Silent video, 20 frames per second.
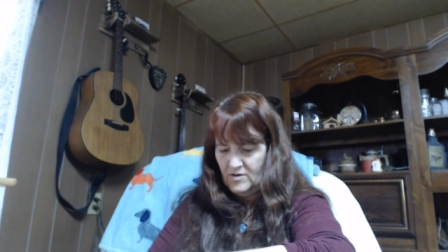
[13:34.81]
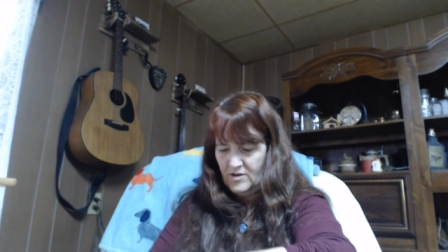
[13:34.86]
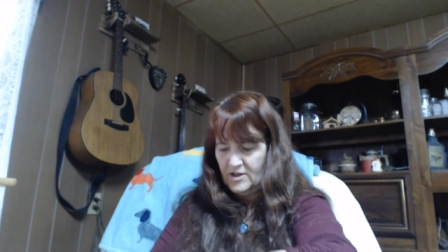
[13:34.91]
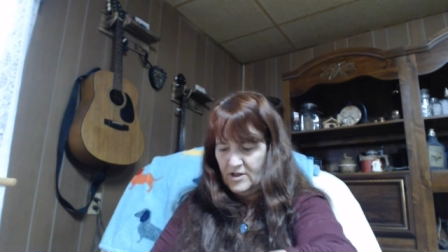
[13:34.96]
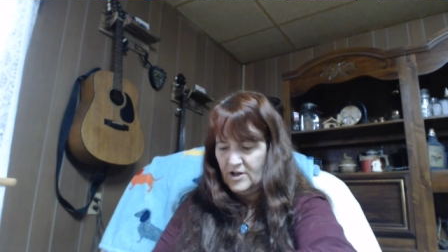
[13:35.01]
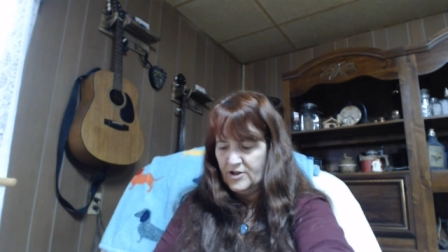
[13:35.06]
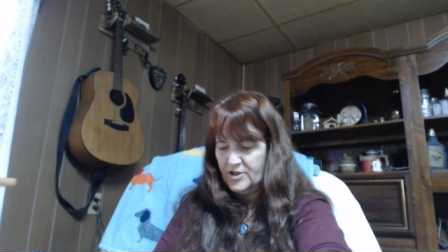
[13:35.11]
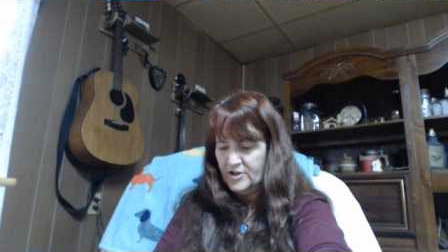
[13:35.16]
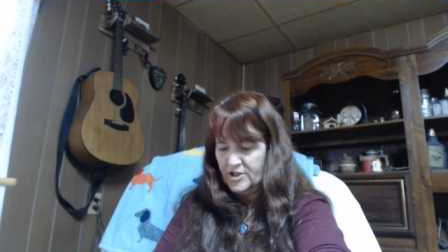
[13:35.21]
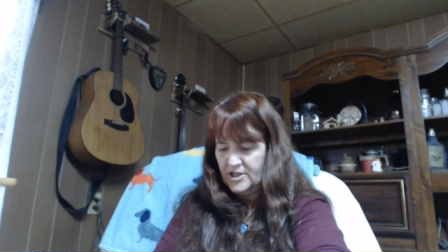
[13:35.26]

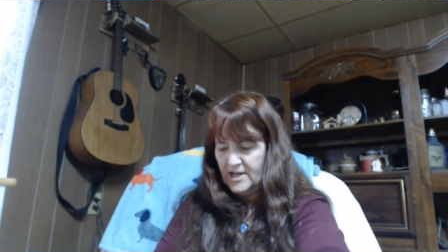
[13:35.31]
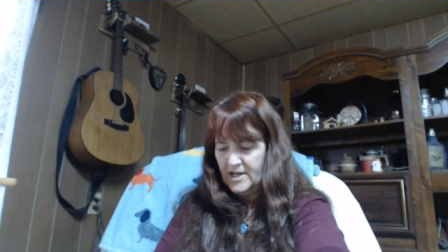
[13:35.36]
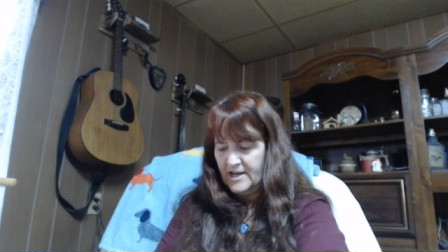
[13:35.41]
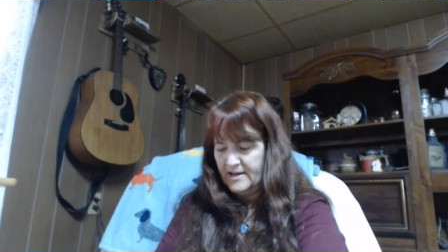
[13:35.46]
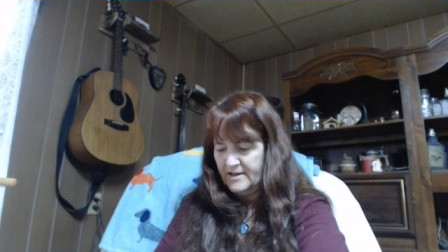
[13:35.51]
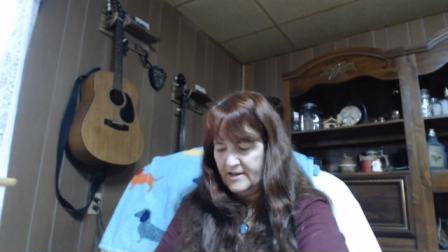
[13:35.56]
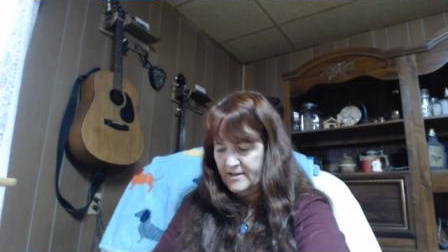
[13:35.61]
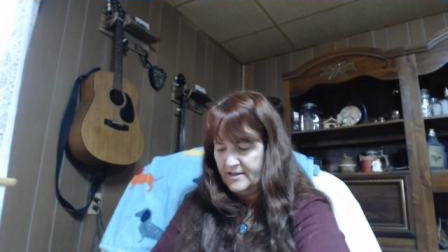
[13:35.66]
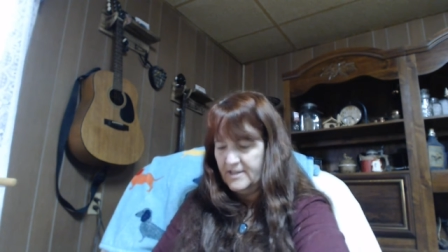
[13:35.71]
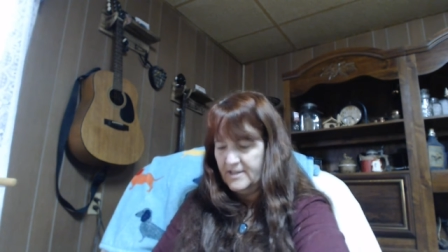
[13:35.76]

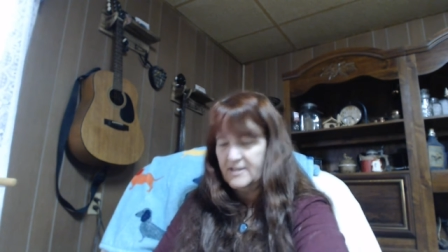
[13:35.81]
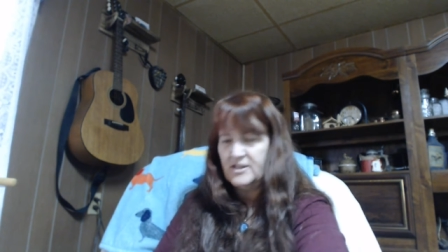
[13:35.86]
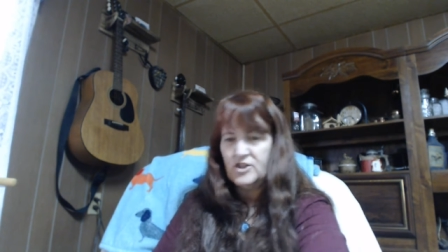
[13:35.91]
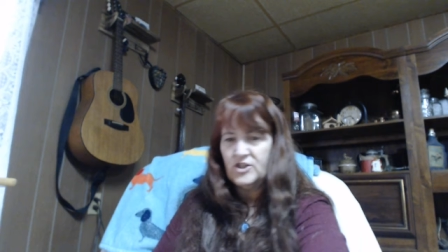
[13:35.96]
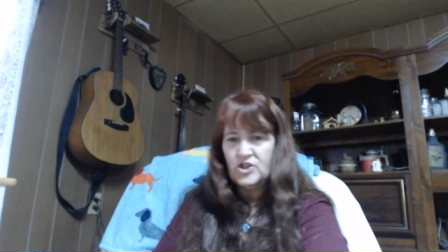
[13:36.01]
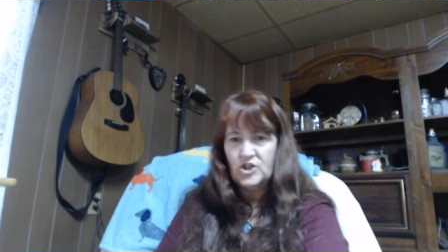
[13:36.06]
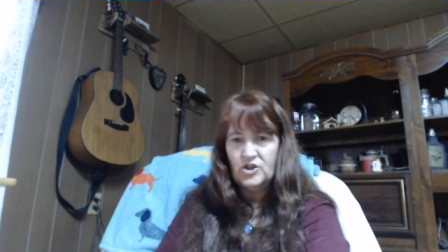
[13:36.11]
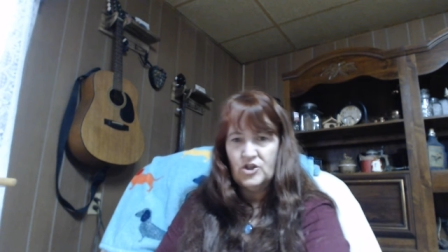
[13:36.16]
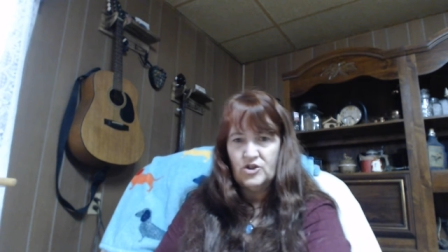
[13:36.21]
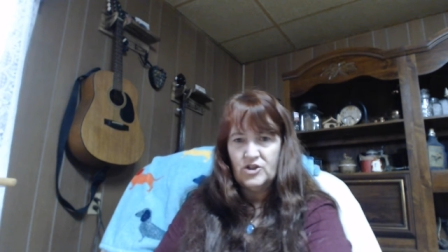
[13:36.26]
Thursday. This is
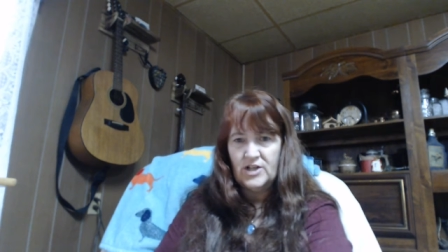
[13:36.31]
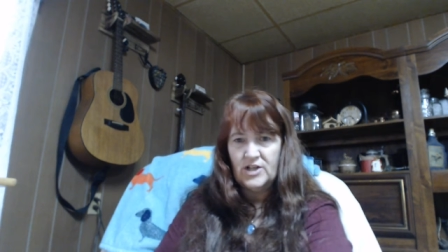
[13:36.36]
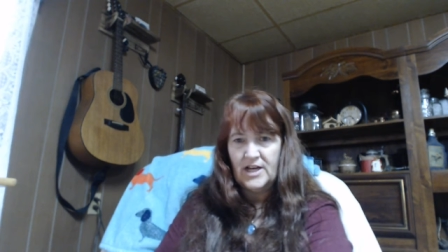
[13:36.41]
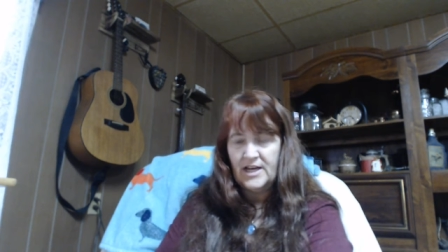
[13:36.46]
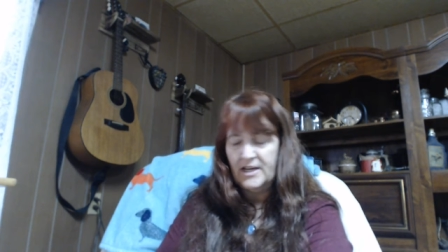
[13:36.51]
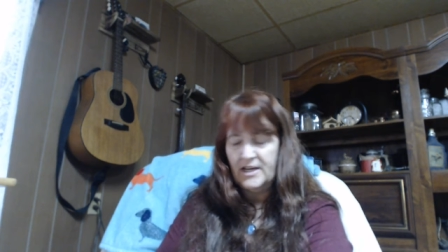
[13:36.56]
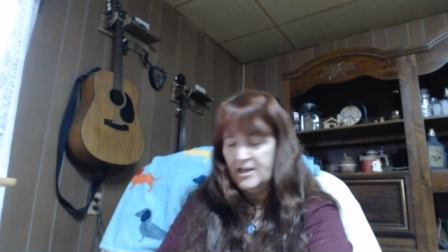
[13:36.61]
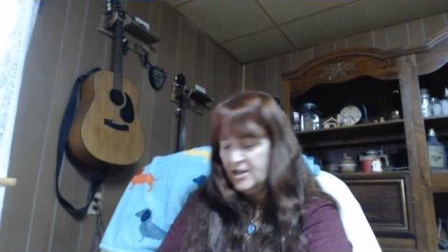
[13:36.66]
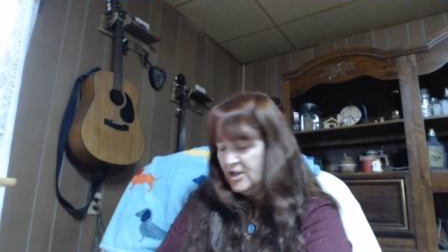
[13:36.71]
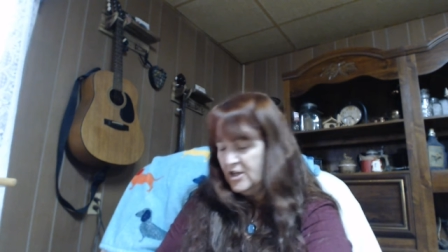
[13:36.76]
Tuesday.